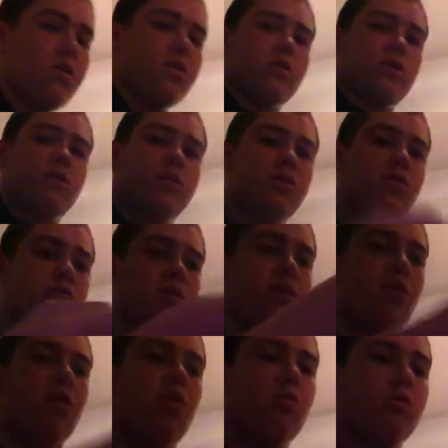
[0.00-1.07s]
So this is what
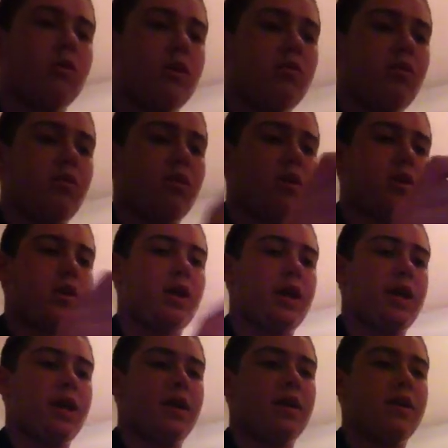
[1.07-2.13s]
the whole rig will look
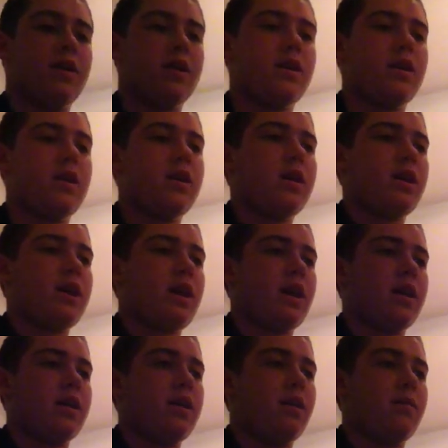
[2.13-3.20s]
like.
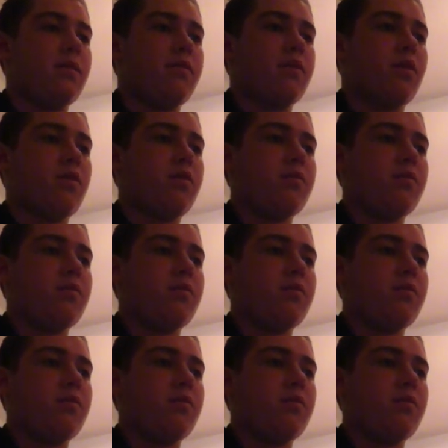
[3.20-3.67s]
And if y'all